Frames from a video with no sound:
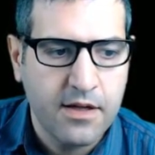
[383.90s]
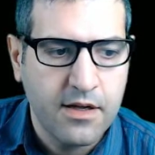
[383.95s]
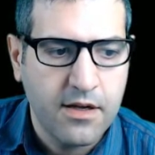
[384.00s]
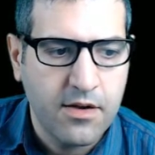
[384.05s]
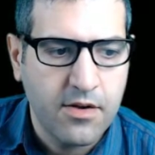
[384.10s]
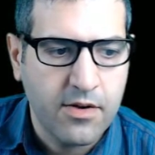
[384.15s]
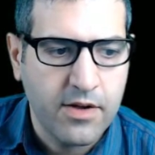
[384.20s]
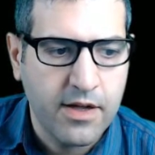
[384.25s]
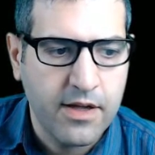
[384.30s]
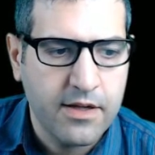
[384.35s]

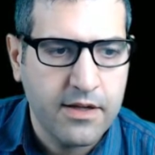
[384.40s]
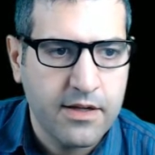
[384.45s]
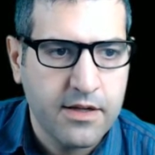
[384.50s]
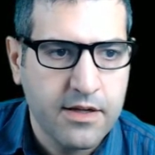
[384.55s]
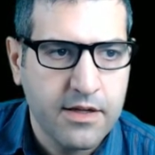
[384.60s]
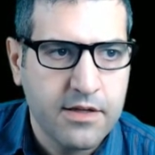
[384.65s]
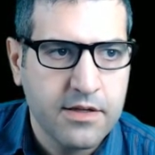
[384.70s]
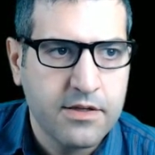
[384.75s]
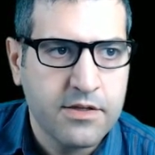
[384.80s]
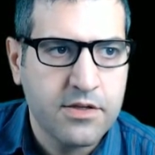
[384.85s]
Okay,
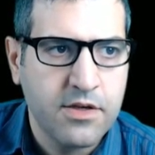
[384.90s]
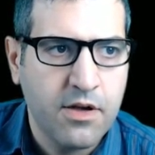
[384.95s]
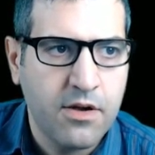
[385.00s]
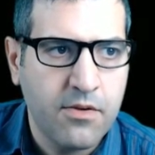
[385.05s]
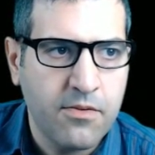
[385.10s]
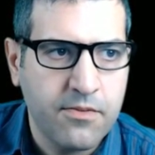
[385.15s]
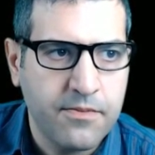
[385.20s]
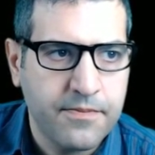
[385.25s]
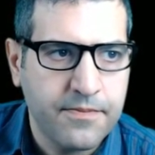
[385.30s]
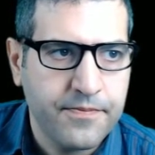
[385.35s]

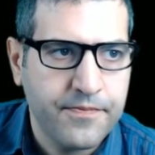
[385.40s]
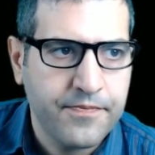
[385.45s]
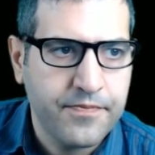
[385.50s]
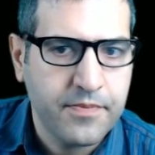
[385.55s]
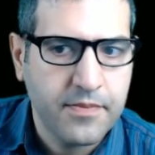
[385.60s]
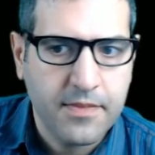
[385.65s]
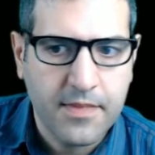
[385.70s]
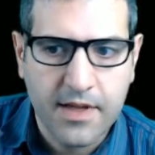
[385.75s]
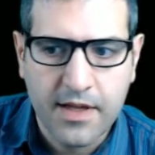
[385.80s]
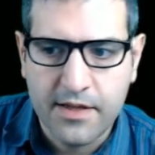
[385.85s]
so
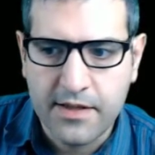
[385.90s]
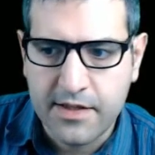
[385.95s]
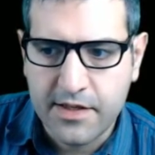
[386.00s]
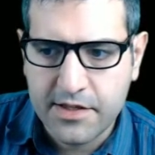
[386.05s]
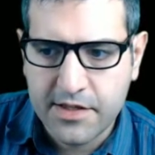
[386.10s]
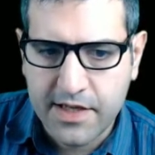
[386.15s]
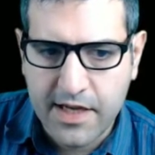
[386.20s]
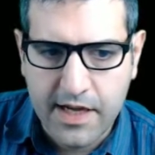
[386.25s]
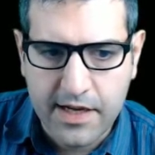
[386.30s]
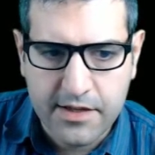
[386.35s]
in this
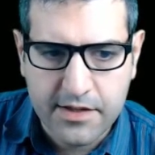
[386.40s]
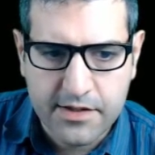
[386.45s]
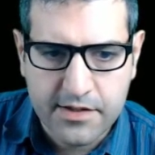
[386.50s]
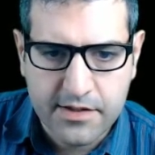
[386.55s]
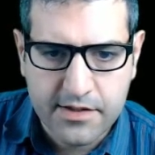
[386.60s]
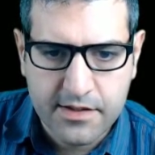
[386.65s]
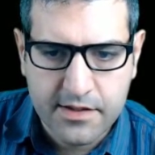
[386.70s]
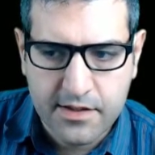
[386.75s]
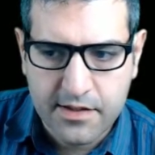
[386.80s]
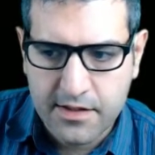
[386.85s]

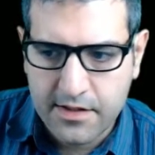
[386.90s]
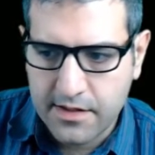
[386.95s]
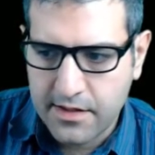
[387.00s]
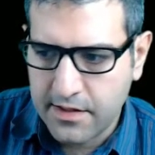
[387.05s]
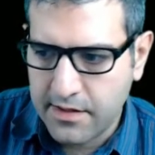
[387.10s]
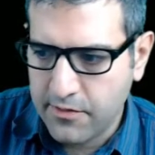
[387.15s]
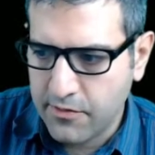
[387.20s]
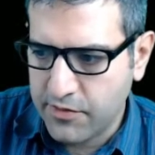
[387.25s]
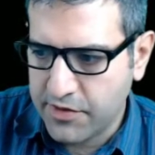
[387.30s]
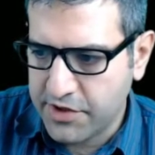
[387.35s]
case,
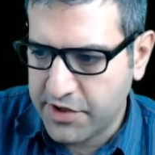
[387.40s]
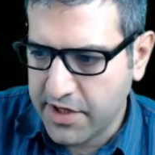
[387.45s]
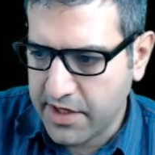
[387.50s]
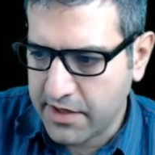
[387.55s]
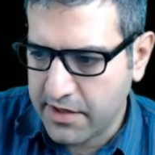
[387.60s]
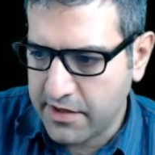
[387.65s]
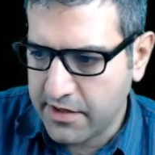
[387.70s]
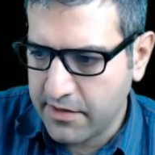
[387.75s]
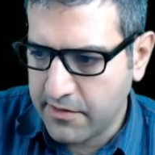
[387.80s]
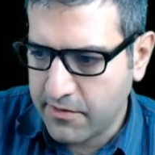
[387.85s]
we check
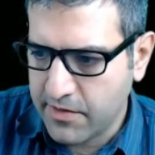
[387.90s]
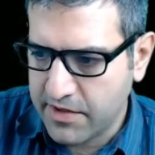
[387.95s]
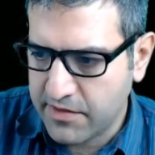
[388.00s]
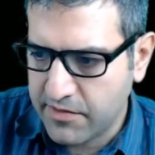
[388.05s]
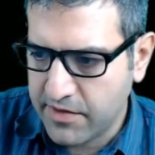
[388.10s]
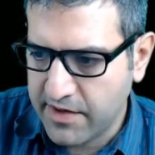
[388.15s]
here what we